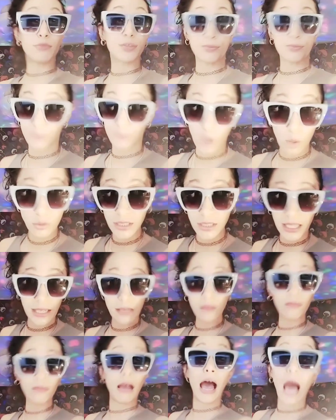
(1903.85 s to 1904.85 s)
don't tell
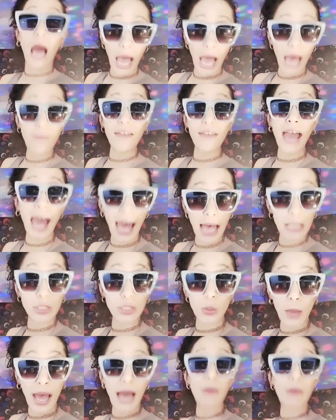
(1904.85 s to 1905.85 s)
Harvey
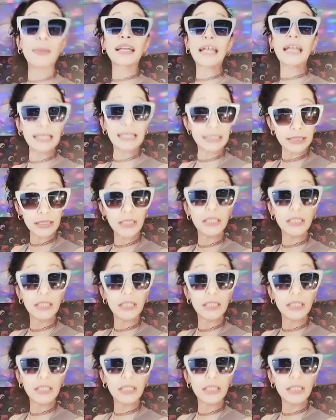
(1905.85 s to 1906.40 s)
Oswald because